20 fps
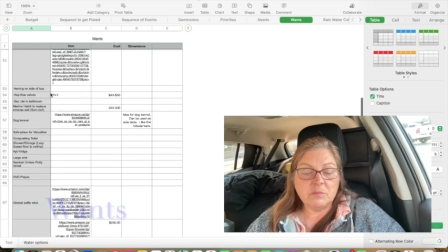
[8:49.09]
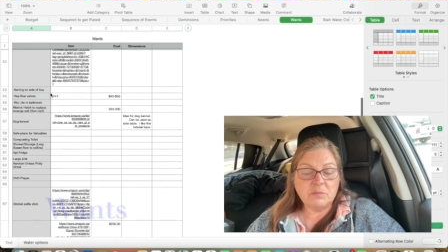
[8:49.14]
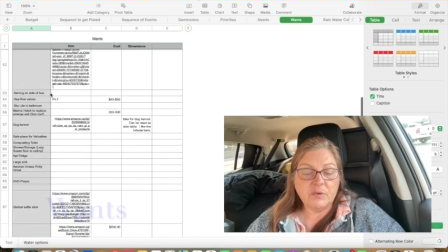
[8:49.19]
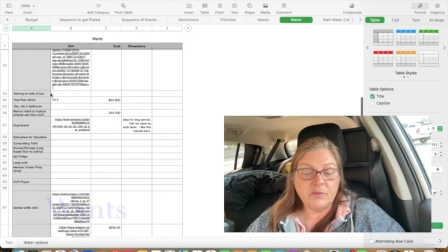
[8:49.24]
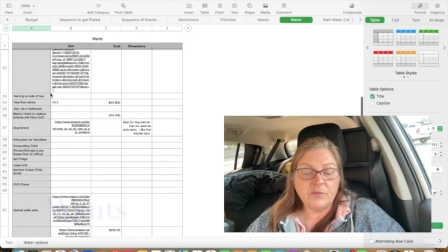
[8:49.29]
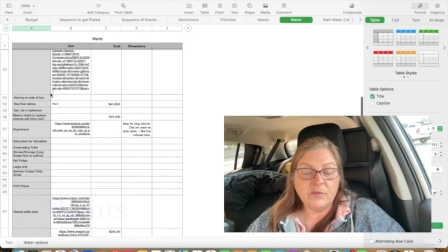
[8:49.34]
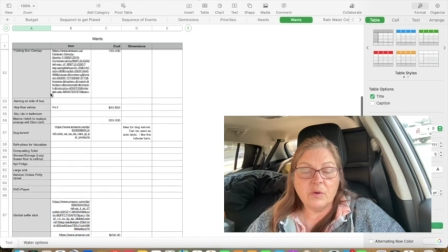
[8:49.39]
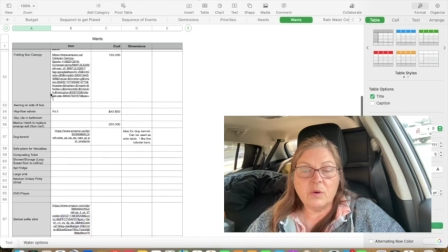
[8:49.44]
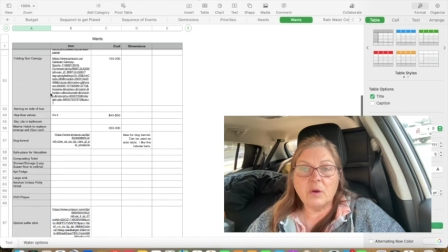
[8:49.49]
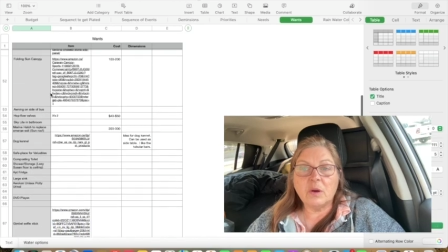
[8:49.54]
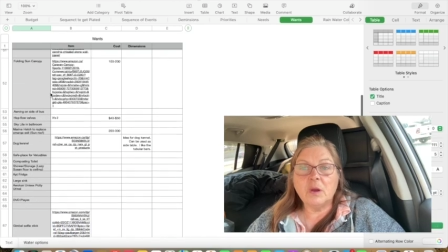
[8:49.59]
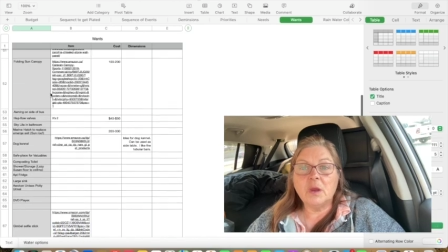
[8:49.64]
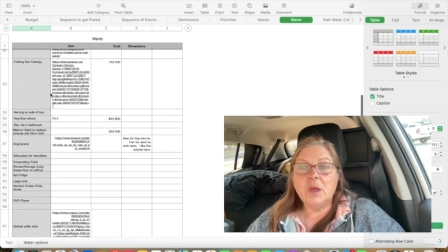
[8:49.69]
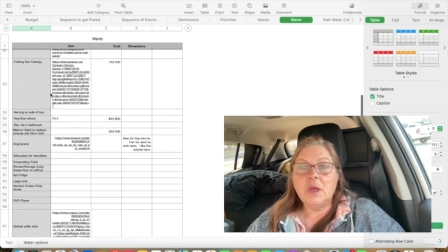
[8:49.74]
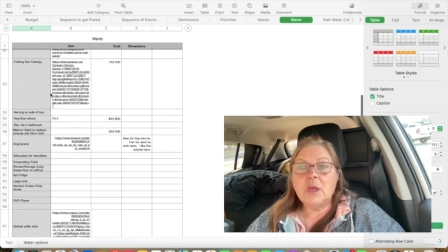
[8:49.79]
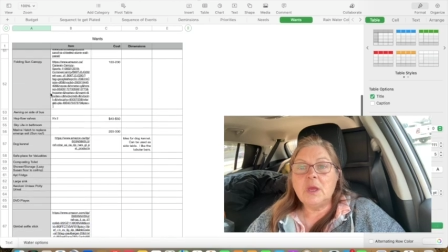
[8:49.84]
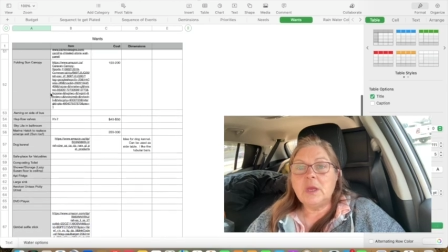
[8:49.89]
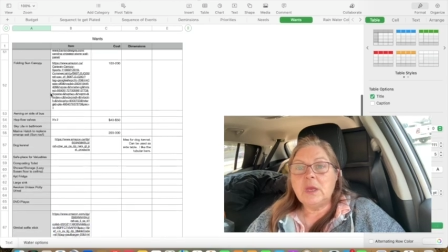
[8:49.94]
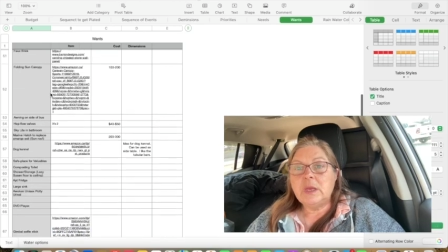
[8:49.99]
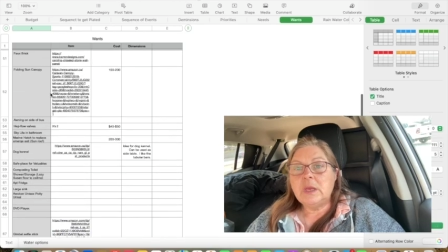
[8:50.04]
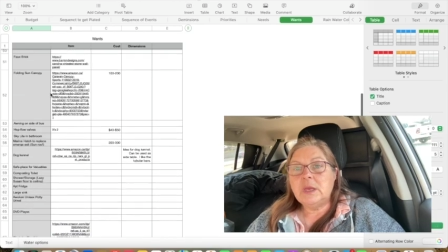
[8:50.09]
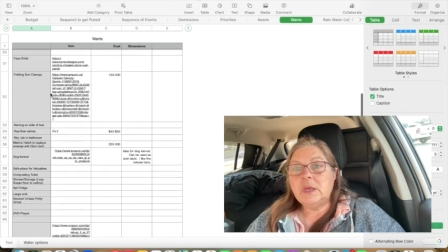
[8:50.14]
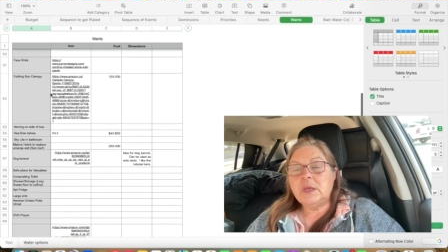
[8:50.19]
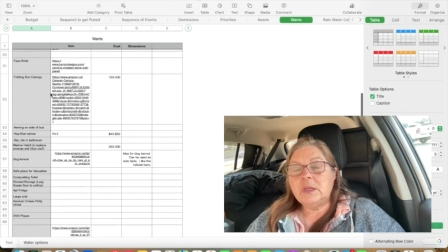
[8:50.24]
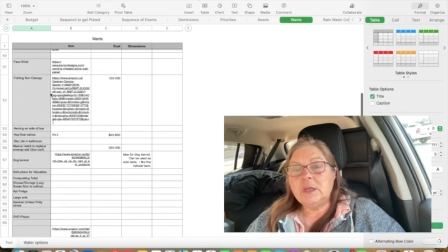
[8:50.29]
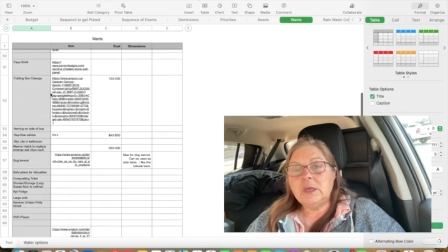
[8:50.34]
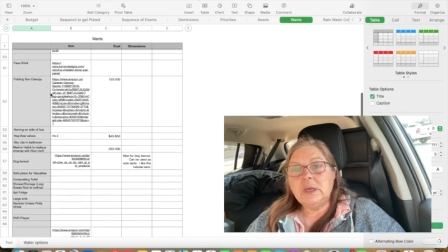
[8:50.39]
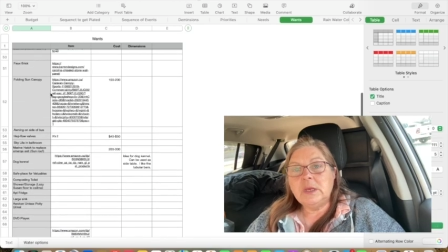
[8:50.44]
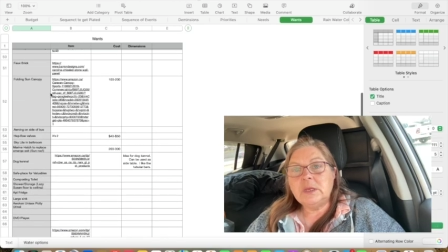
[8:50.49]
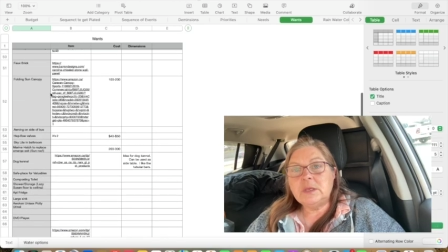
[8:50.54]
before, it
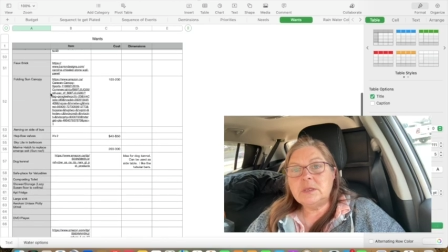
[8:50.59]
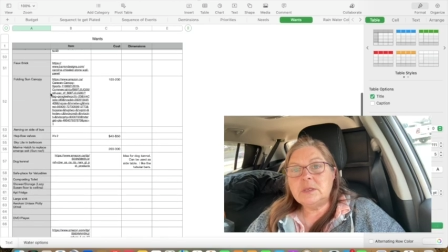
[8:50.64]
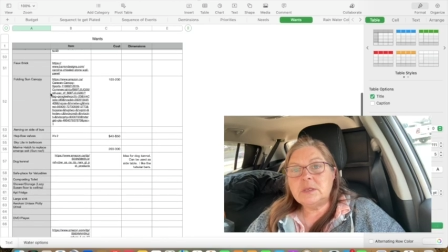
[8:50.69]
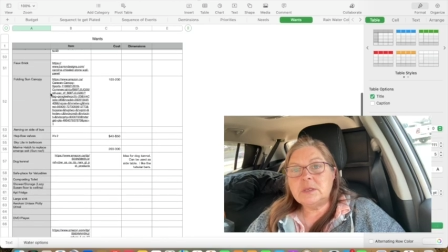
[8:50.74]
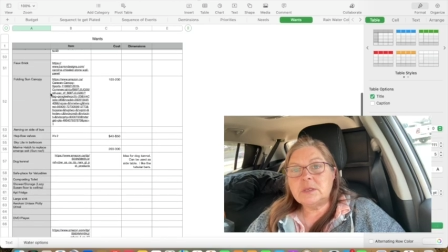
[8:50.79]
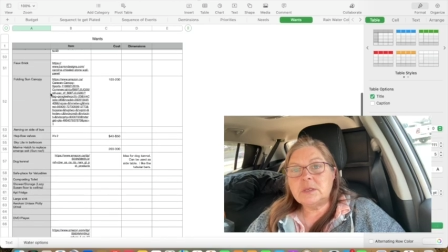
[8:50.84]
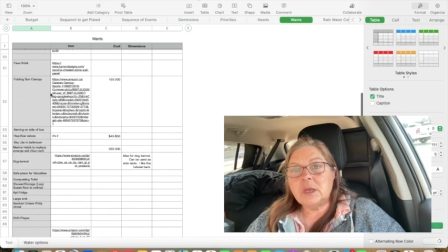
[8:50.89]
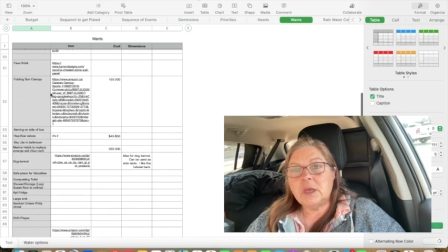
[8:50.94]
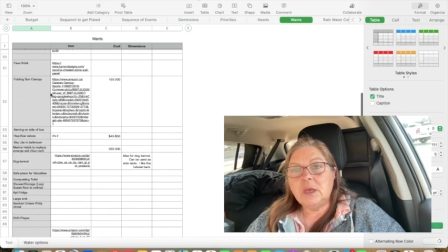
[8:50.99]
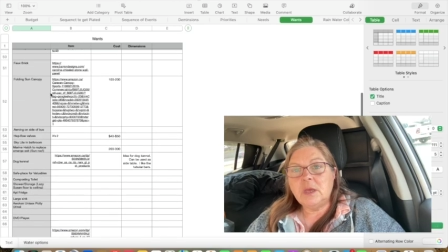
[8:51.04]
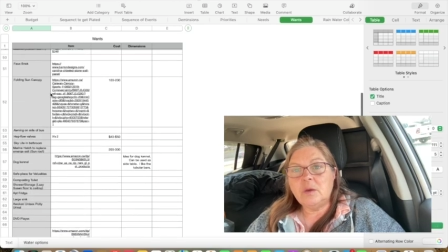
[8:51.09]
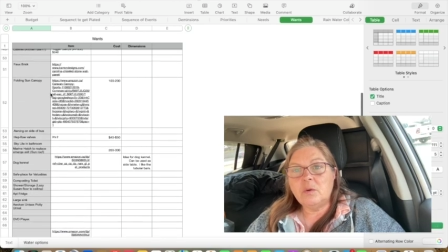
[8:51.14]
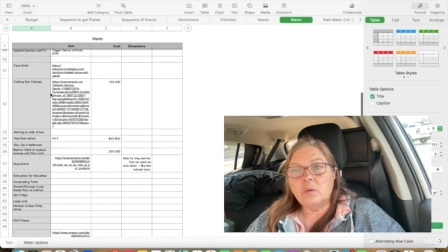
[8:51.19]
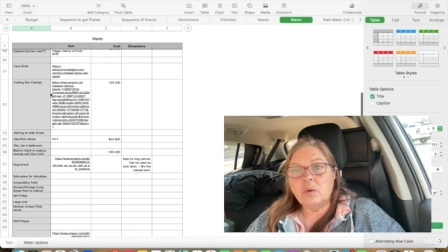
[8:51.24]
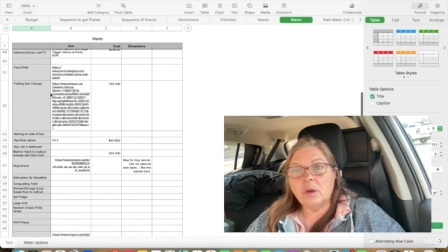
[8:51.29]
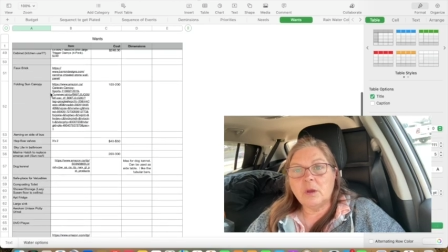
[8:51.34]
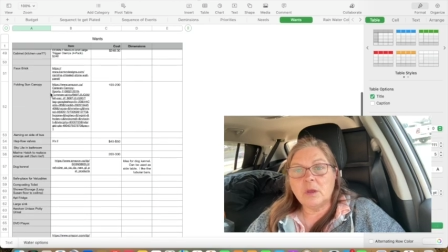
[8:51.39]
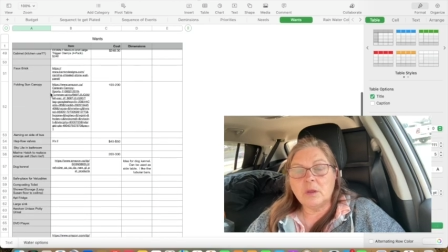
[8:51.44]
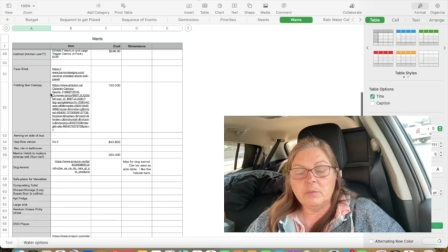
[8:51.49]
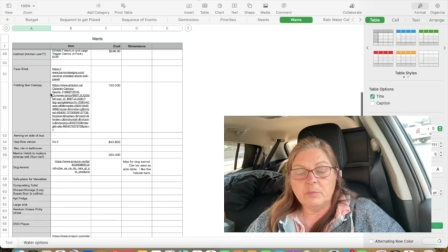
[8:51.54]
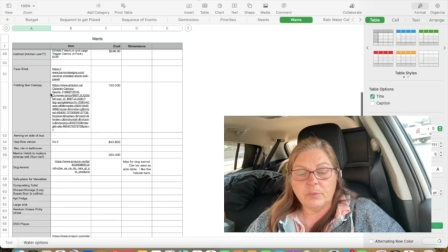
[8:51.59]
is a work in